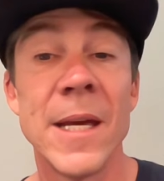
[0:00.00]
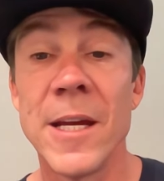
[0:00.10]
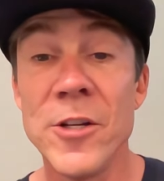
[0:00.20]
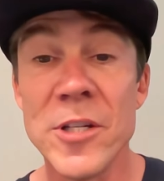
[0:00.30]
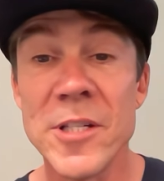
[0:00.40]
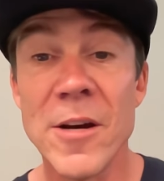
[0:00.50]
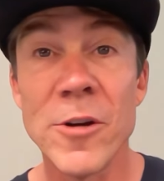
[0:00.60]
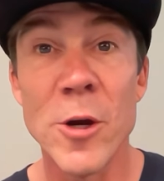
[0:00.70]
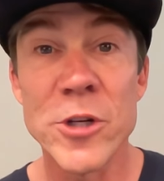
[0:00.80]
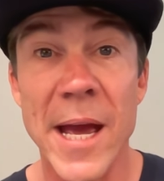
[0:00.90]
just tell
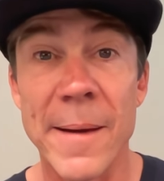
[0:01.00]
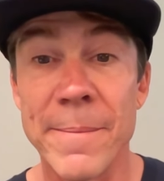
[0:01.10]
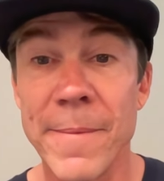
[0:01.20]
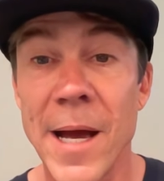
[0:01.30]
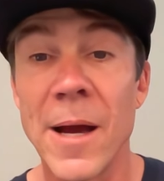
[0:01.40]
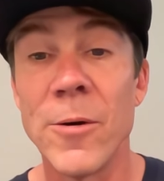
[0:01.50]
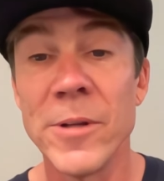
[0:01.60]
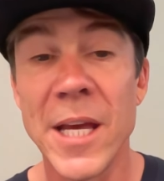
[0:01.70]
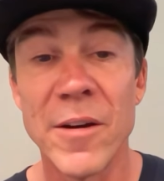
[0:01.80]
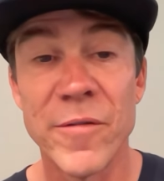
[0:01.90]
CoachCat, I
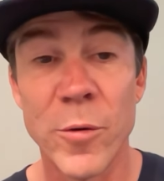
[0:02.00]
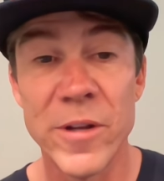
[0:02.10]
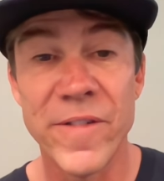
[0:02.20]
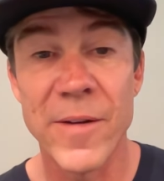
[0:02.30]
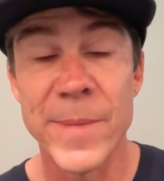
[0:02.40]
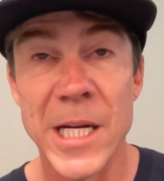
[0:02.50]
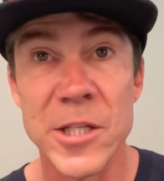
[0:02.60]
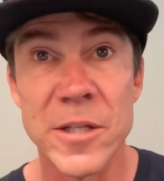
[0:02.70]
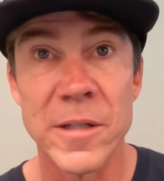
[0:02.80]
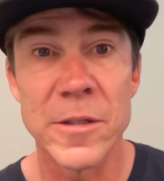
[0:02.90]
only have 45
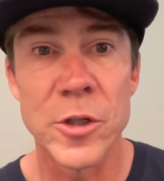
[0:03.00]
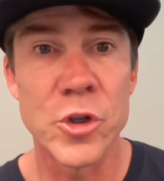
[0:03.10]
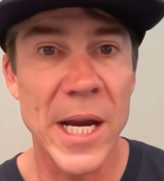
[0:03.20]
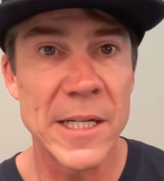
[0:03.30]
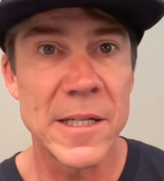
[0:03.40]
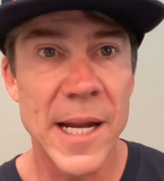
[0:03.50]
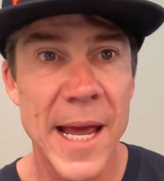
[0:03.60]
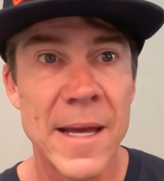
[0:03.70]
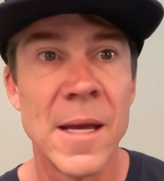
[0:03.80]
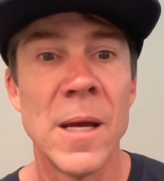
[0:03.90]
minutes to train
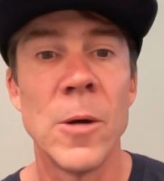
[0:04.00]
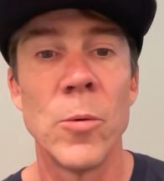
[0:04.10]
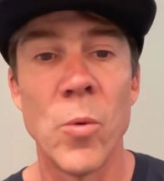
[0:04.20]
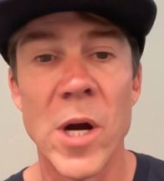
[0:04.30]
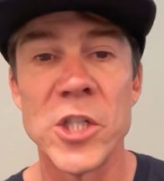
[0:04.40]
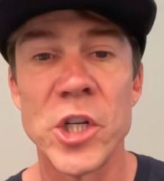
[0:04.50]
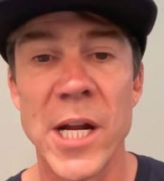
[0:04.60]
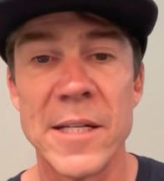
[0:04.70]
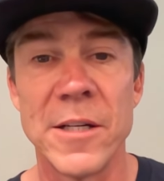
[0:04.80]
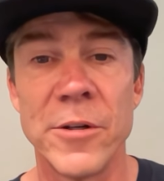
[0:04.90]
today. What should
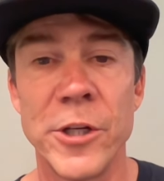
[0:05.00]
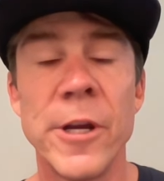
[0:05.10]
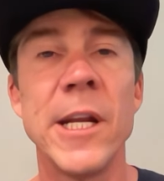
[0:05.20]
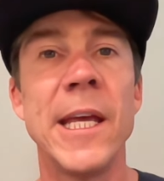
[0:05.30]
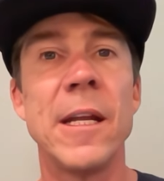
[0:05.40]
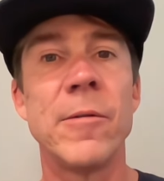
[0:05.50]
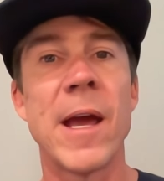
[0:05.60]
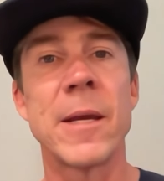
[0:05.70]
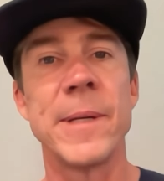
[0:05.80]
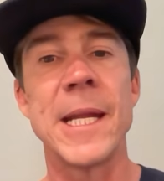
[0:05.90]
I do? And you're going to get a
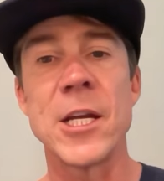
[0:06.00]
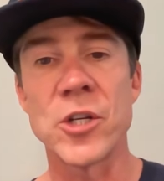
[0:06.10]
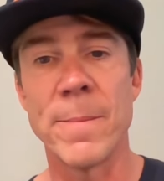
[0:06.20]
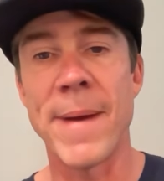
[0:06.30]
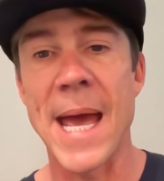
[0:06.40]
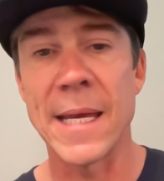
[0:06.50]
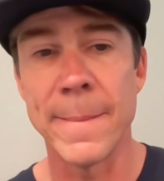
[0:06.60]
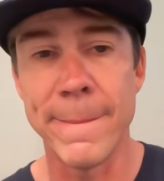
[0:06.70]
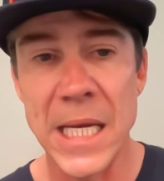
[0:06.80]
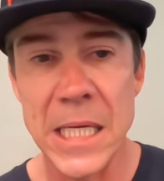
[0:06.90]
recommendation back
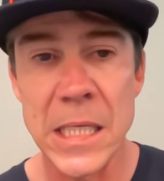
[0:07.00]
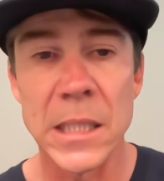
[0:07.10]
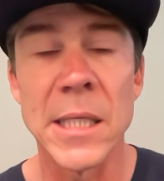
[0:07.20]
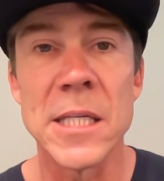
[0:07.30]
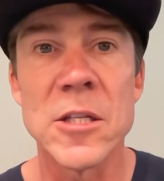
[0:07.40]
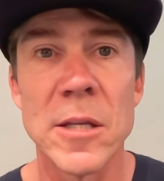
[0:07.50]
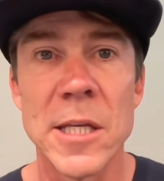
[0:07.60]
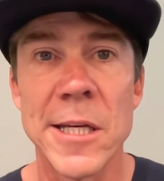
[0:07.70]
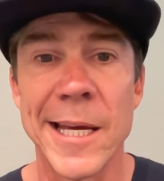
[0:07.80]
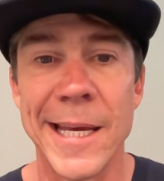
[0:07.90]
immediately so that
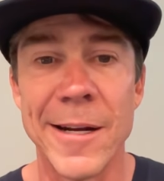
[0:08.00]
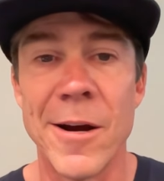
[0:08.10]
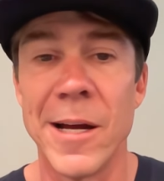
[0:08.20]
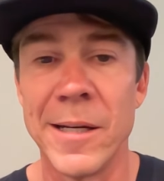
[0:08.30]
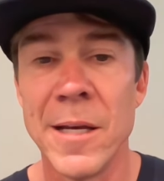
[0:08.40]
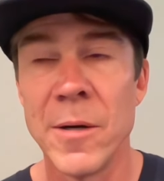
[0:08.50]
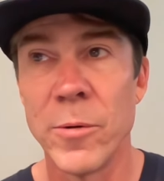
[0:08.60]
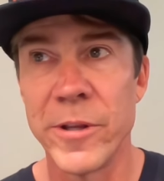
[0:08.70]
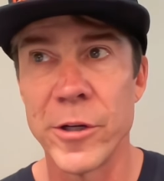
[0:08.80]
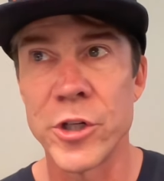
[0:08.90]
you can get on
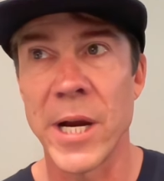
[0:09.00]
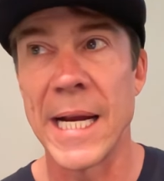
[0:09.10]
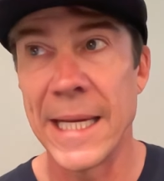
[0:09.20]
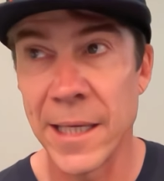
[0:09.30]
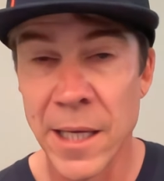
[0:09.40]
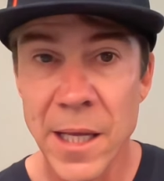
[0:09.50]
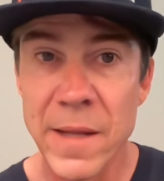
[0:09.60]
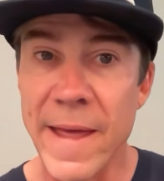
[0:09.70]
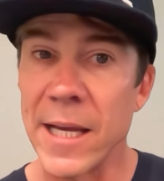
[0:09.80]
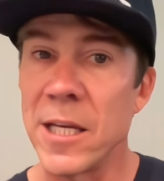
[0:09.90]
with your training.
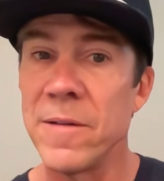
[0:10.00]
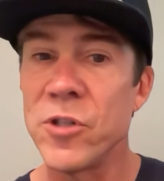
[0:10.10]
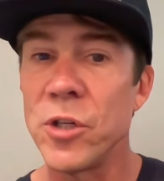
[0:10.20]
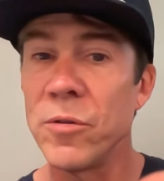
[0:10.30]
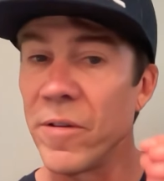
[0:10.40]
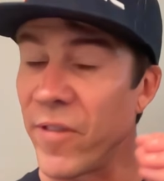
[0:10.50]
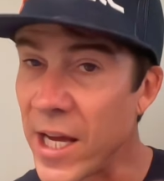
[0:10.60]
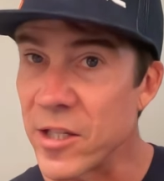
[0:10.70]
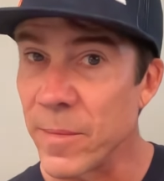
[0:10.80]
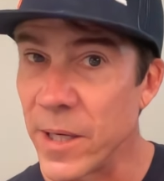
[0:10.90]
That gives you the
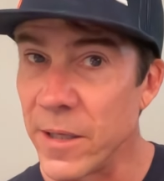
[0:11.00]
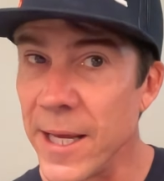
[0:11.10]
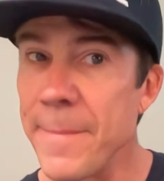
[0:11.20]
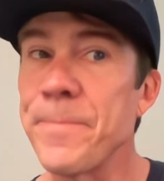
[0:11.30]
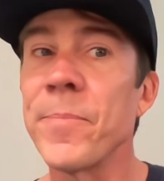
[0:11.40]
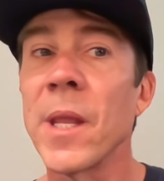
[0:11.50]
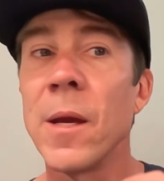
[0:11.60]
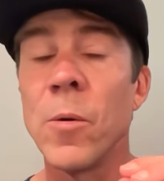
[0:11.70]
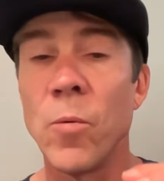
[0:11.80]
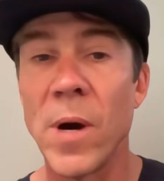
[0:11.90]
flexibility
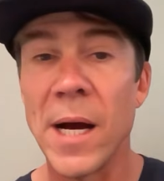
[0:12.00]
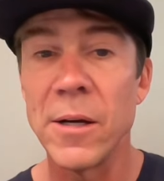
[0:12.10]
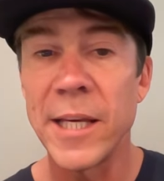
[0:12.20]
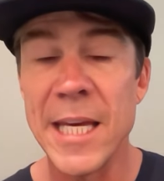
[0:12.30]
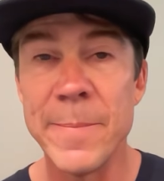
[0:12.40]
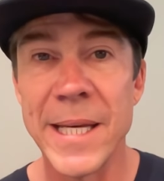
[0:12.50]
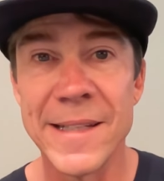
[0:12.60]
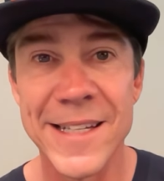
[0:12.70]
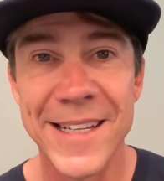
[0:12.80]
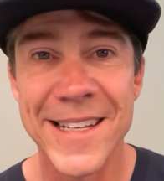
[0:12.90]
while
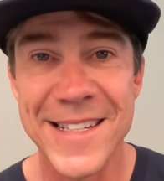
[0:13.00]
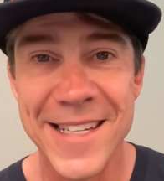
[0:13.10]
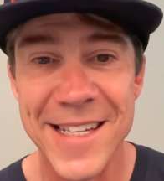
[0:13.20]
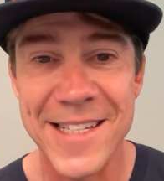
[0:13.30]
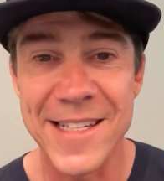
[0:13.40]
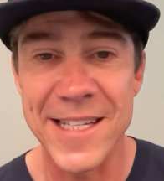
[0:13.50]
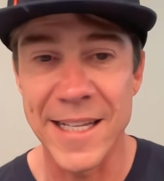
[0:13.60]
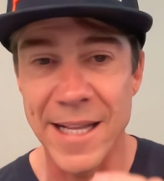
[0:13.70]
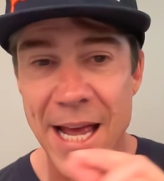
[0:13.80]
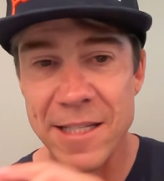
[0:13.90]
keeping the consistency.
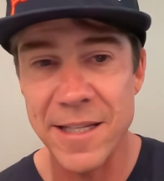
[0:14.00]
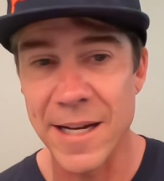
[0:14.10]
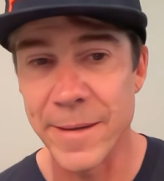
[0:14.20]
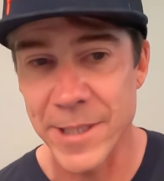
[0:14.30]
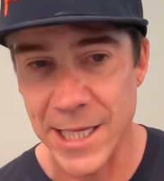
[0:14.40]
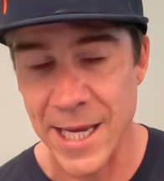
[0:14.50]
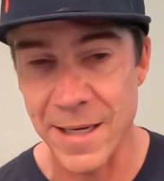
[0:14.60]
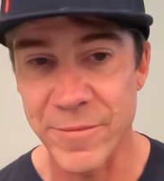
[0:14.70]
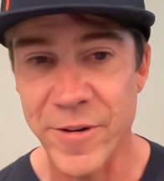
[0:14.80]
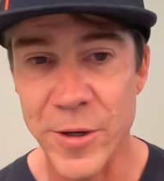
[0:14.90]
And that's the name of the
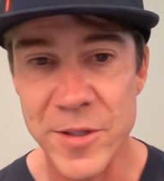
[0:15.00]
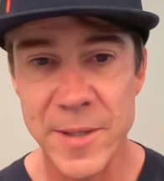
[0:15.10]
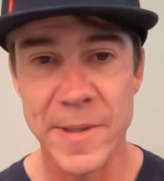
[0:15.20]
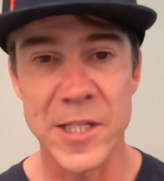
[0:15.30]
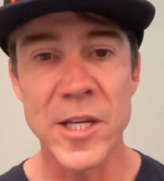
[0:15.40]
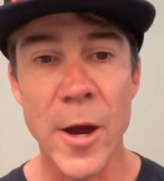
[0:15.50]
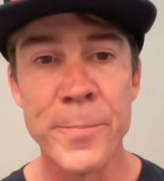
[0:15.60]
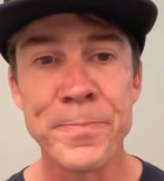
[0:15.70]
game, folks. And so